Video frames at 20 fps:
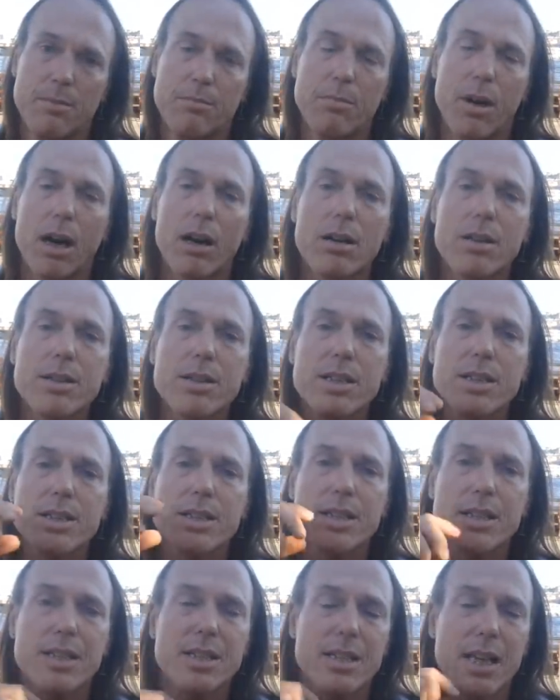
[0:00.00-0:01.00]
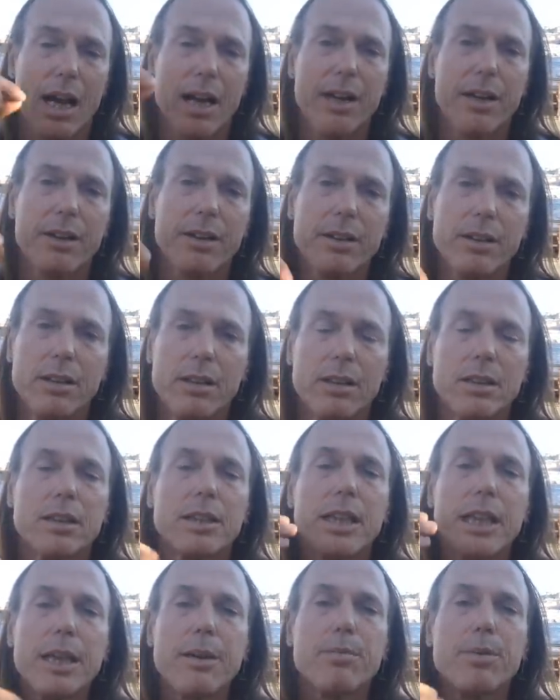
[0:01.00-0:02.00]
Mars is desire
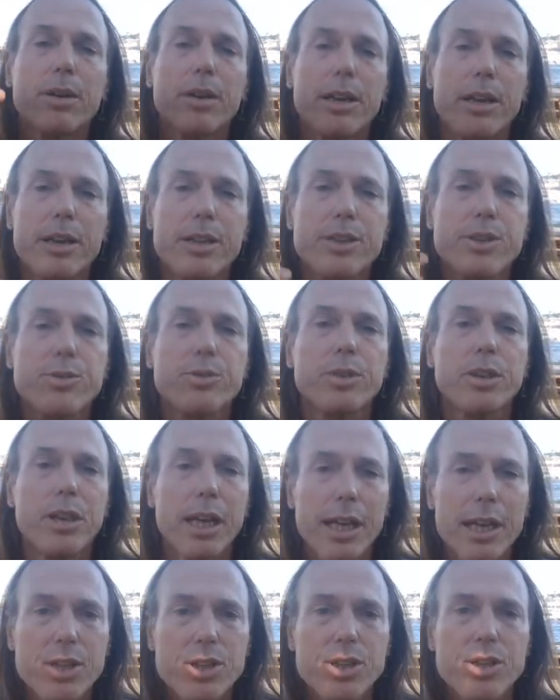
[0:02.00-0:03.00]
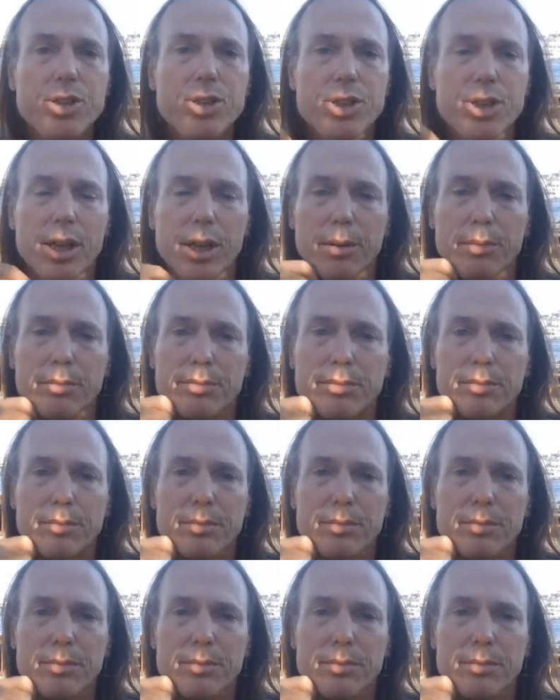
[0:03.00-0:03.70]
Libra is relationship.